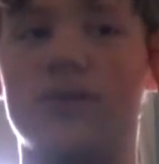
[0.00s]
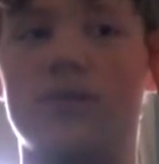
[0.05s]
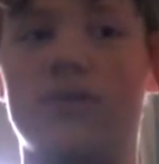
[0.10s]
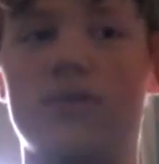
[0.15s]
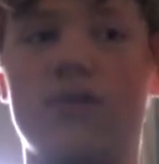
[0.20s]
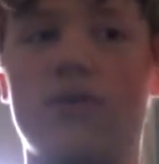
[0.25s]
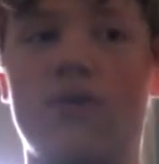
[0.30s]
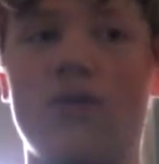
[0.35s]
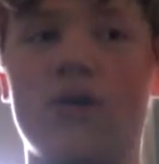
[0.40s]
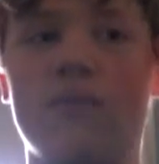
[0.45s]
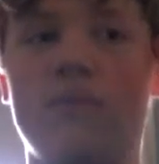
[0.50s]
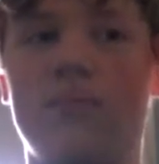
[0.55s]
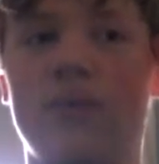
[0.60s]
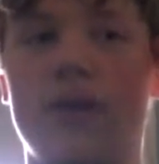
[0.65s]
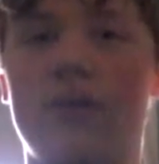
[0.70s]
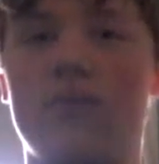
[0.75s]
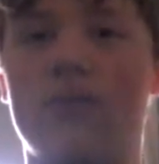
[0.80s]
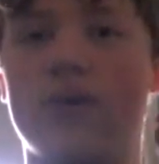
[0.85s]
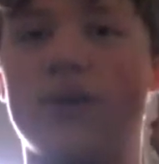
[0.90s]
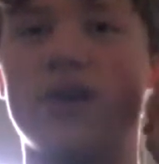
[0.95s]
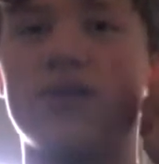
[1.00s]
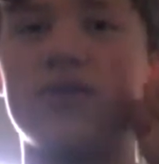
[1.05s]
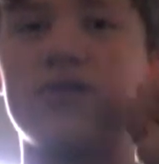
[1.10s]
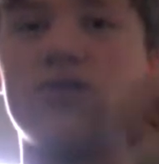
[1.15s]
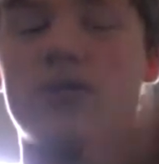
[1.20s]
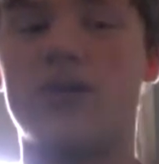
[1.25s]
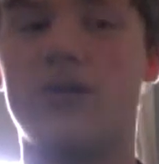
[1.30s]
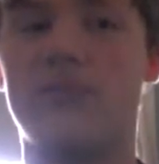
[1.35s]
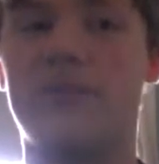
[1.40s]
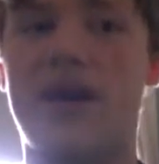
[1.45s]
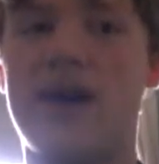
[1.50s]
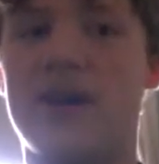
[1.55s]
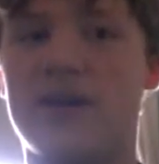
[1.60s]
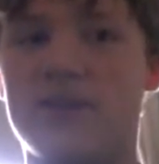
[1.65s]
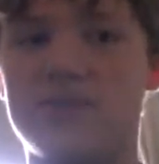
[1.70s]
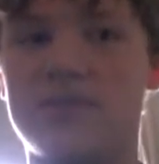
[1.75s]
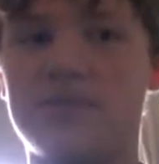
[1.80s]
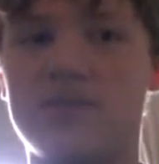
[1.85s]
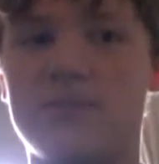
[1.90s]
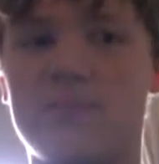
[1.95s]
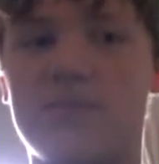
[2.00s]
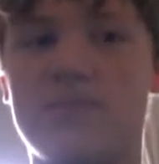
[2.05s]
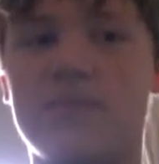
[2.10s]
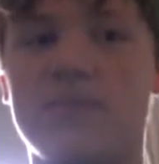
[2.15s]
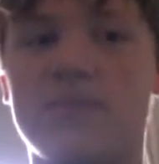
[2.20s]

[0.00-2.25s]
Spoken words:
Run, or play 120 battles.